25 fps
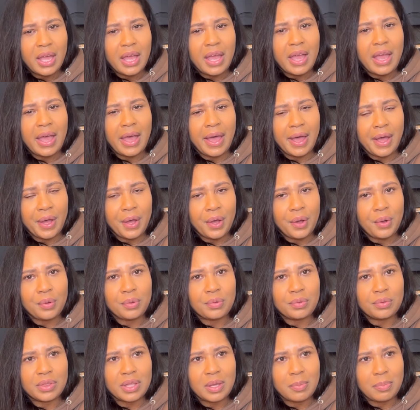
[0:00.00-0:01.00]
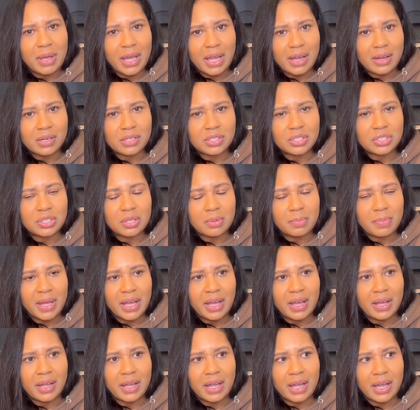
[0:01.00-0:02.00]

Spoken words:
how they package the bag